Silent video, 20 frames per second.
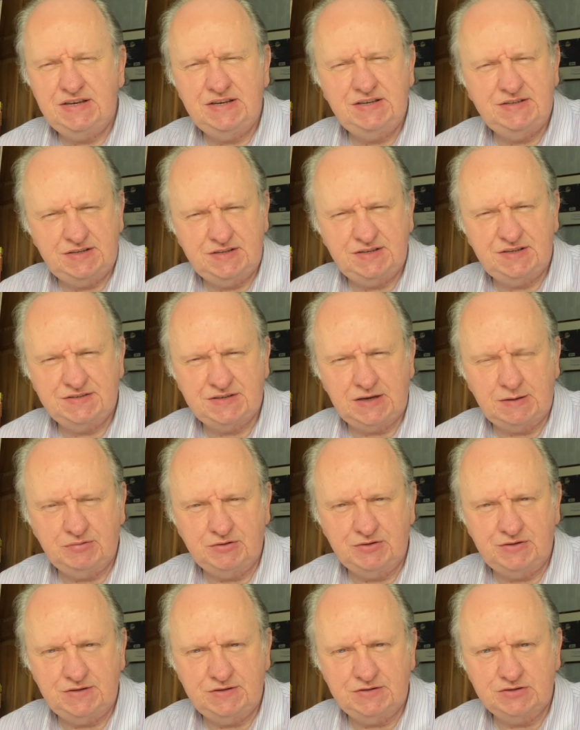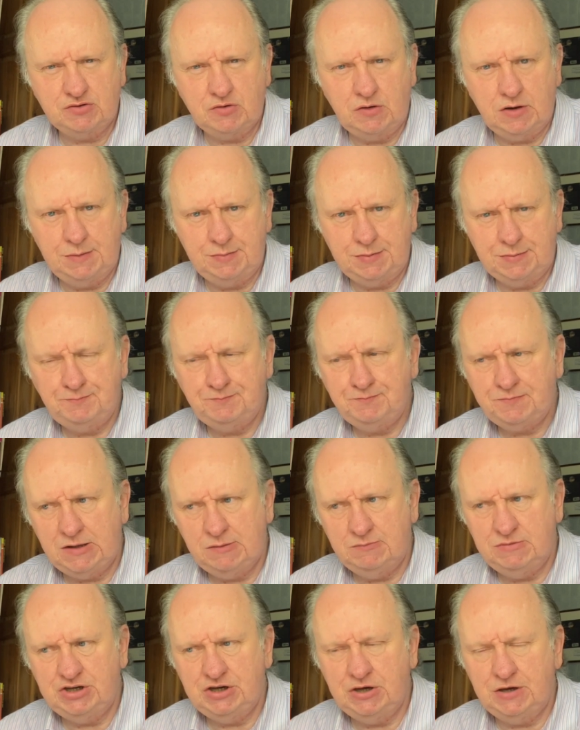easiest example to describe.
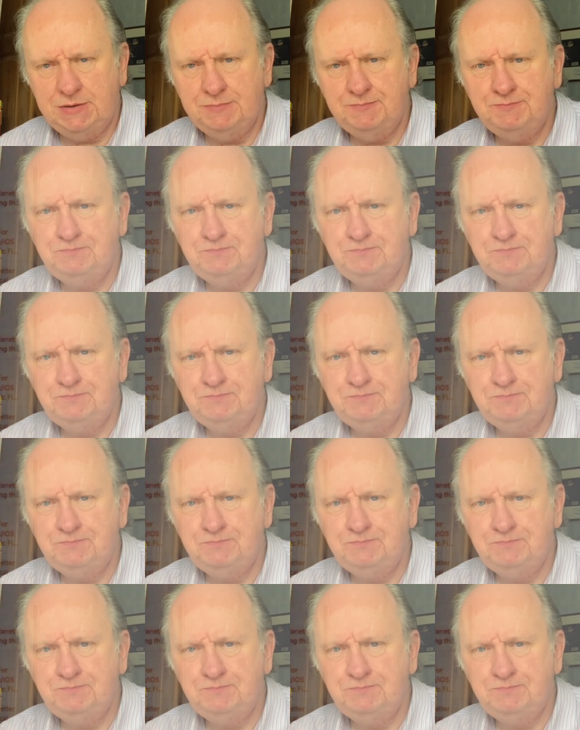Let me show you.